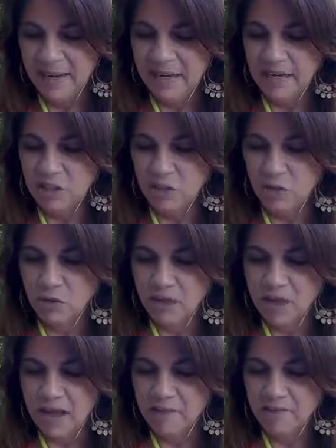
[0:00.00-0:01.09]
And so
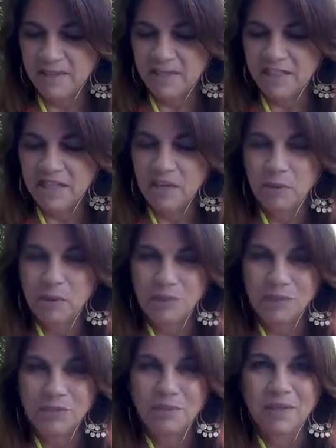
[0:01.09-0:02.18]
having this done, it was
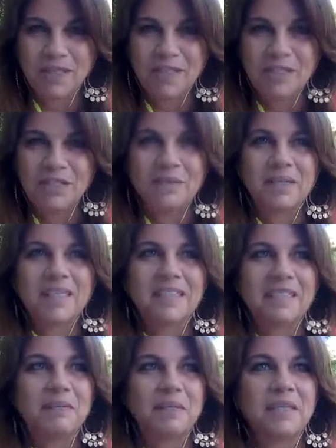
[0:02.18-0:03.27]
just really
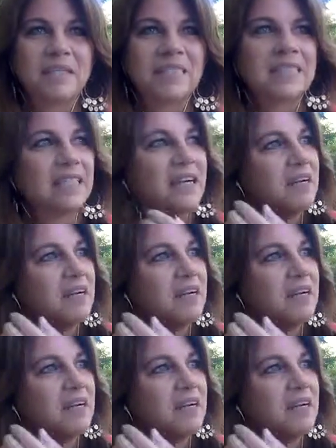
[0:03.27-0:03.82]
interesting because